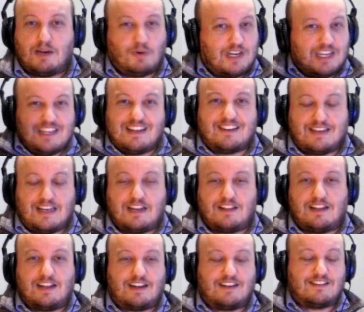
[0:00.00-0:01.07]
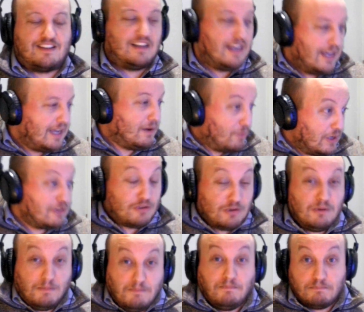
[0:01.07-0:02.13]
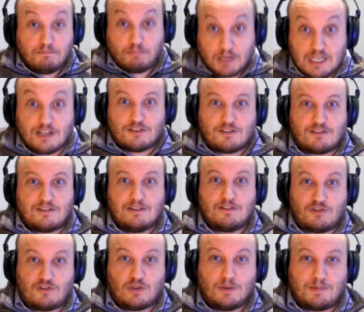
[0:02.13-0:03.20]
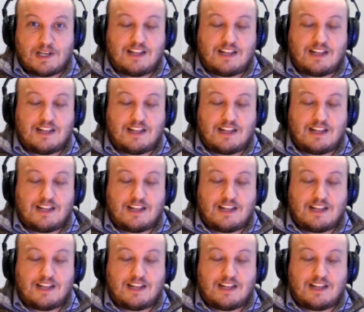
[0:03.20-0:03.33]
When he does anything, like I said, it went to Bills, stupid.